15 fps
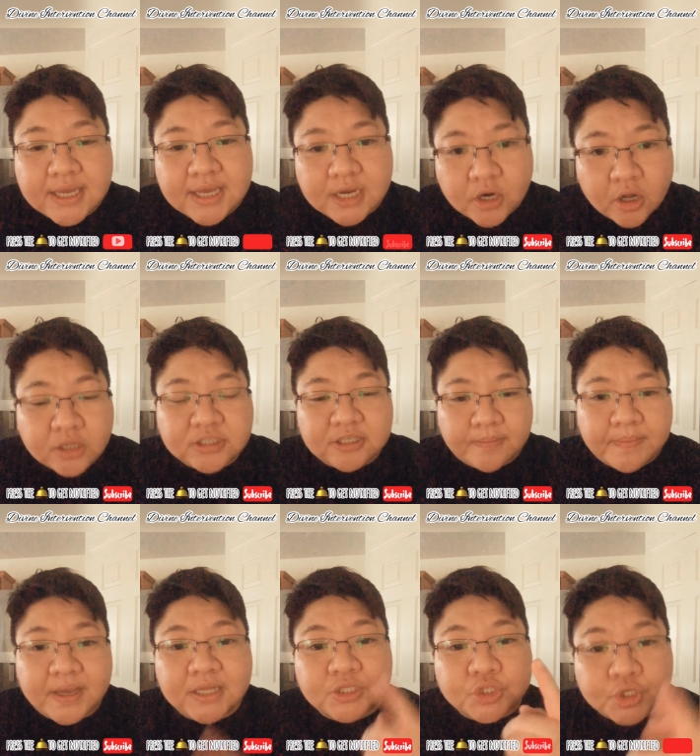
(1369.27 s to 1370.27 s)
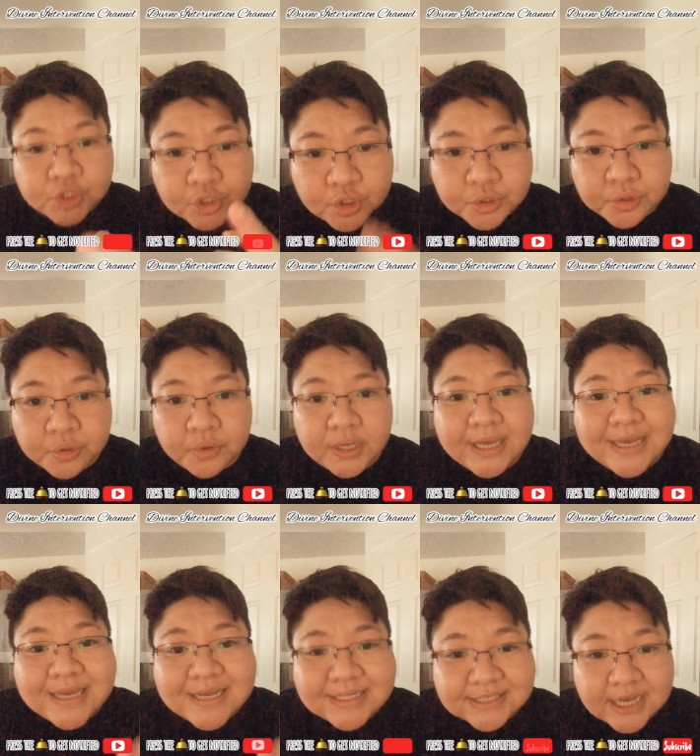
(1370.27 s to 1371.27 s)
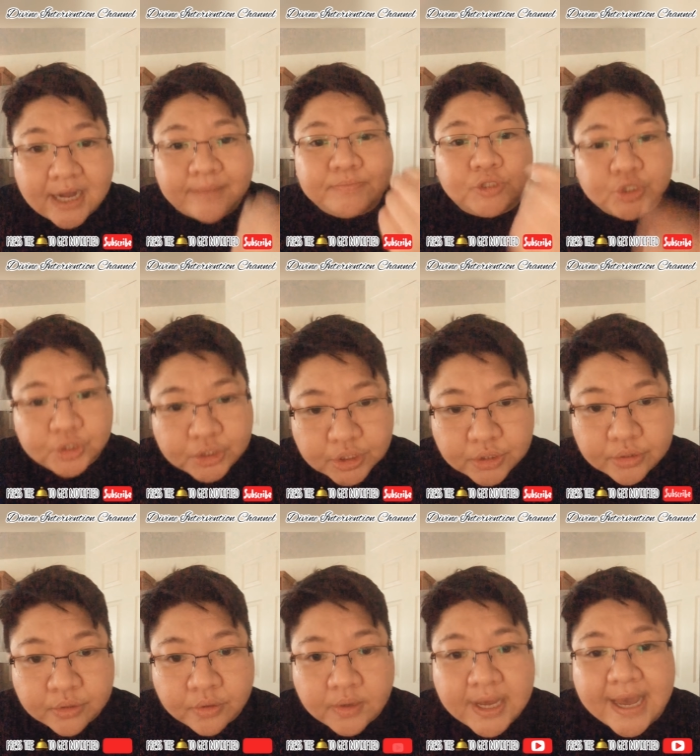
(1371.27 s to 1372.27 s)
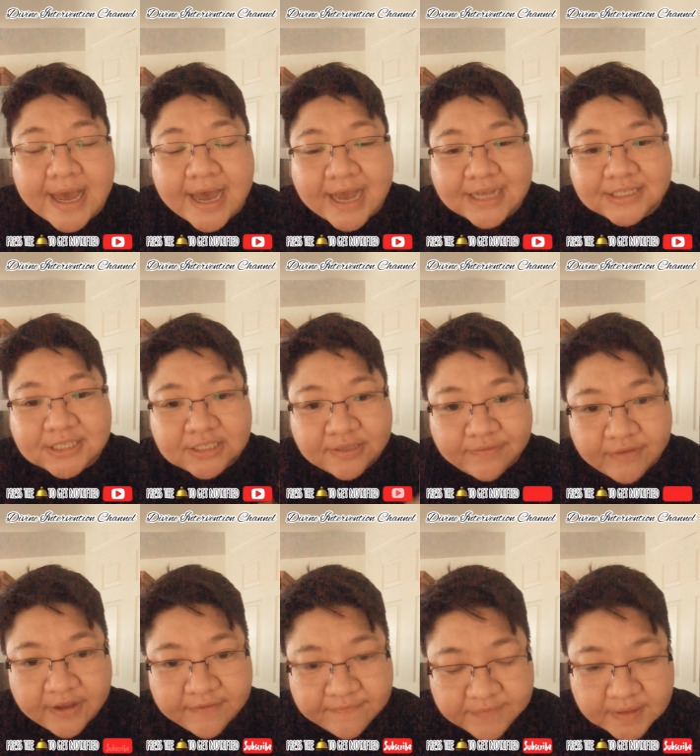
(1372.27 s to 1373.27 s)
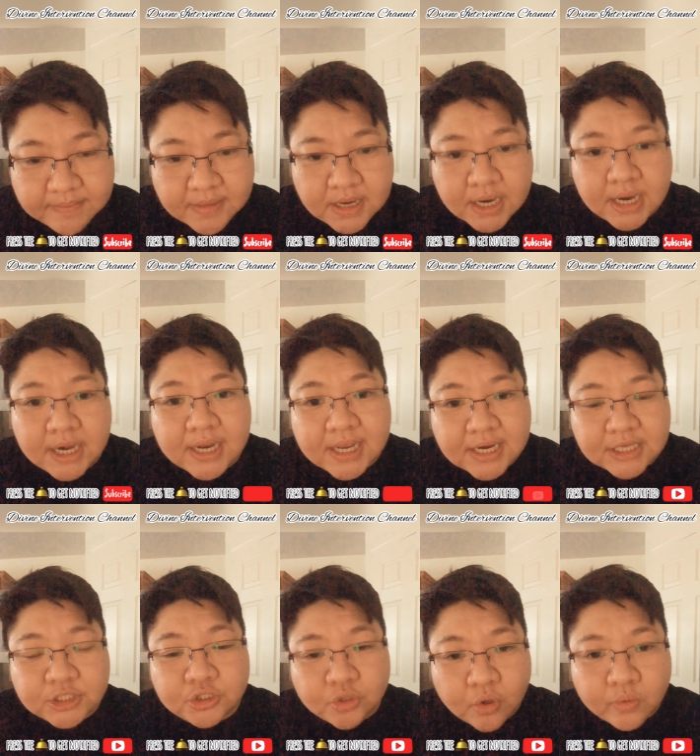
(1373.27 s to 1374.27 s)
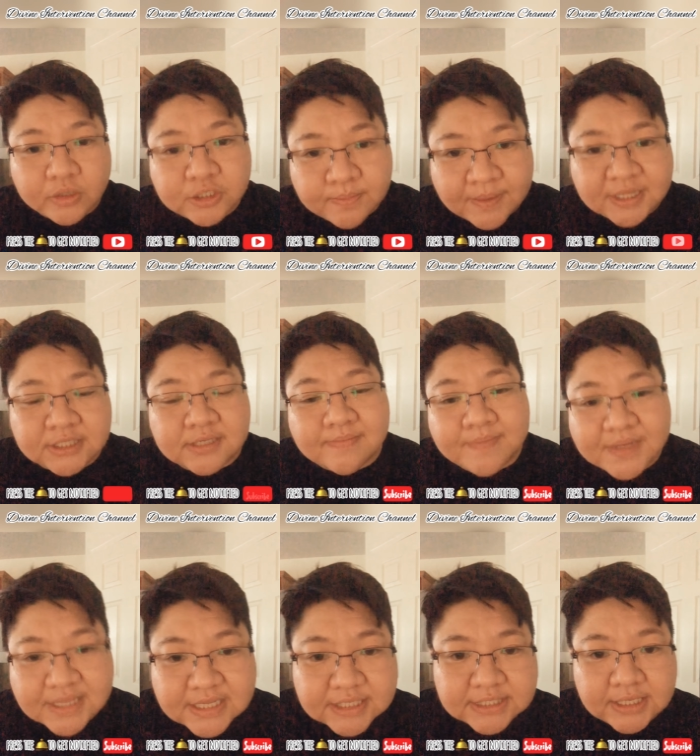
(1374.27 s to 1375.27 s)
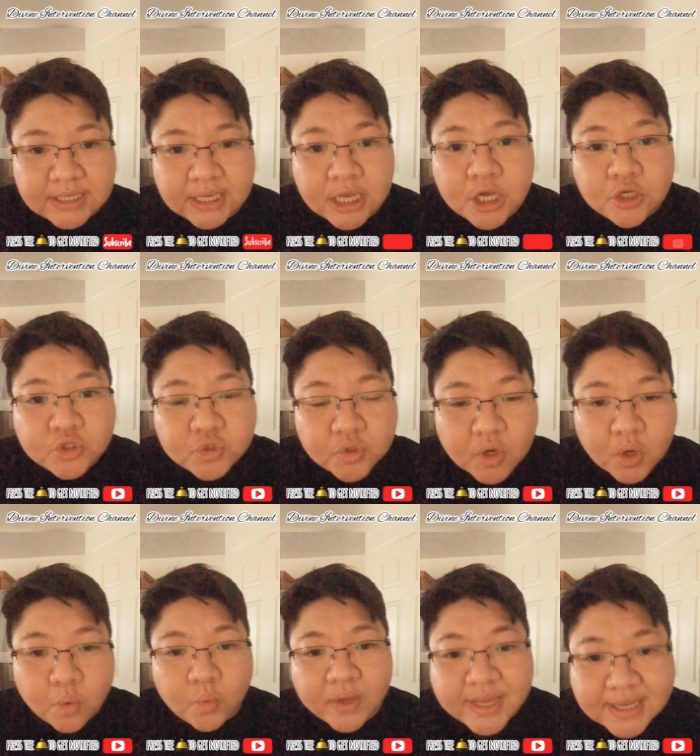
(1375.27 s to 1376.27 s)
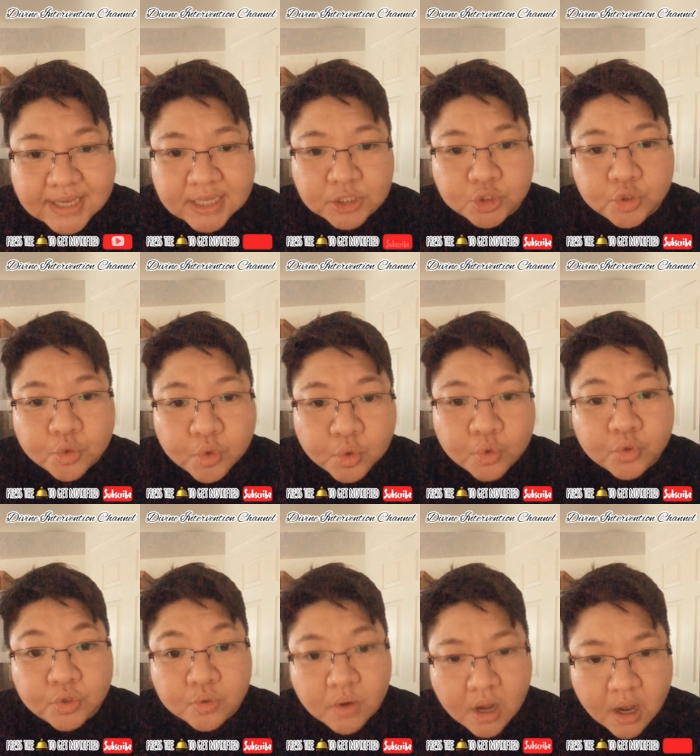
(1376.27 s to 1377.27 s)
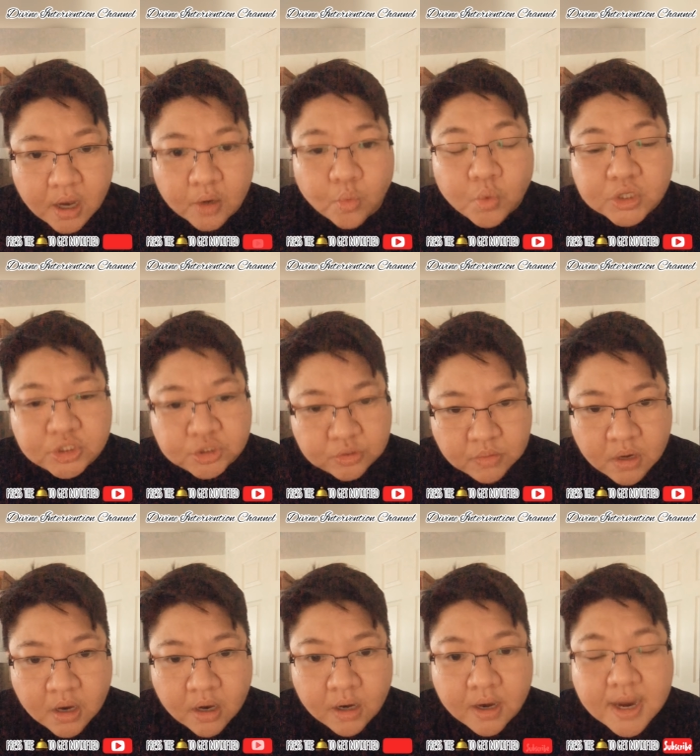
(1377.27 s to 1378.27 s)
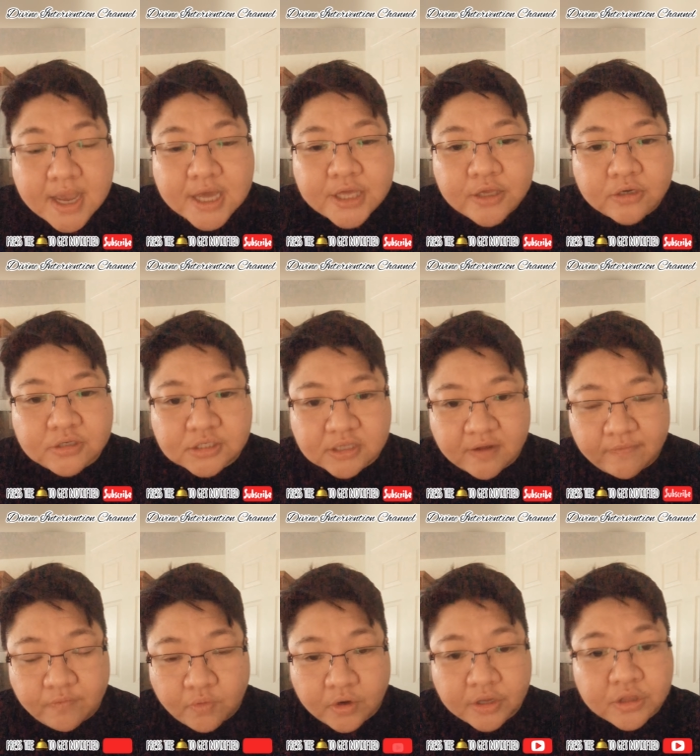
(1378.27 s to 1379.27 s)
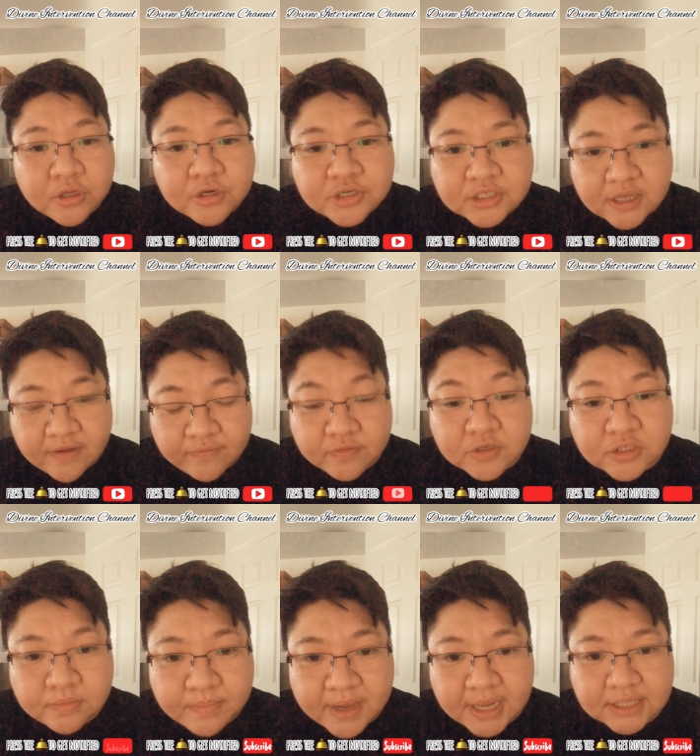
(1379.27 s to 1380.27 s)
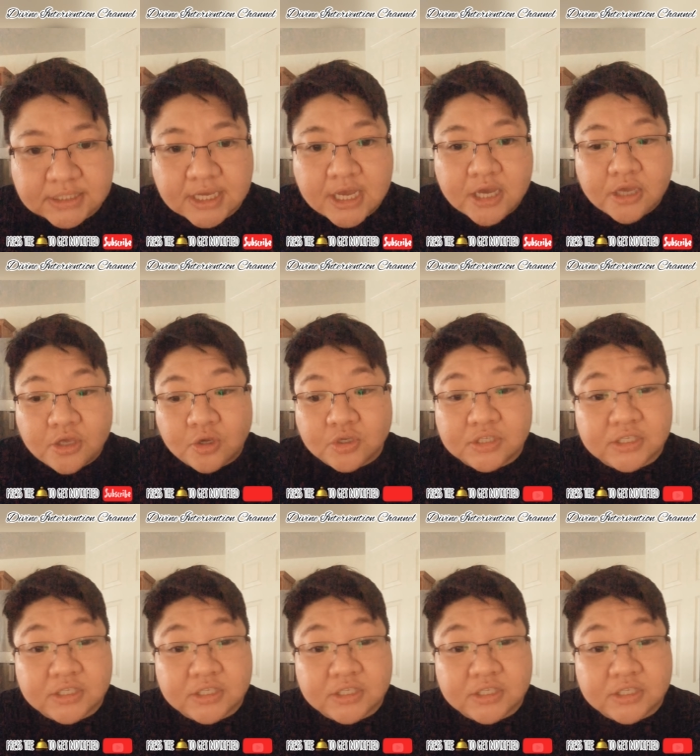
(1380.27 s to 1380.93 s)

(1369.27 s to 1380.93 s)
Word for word: it all depends on you it's up to you as a divine feminine it is your responsibility to awaken to who you are what you are your self-worth your self-respect your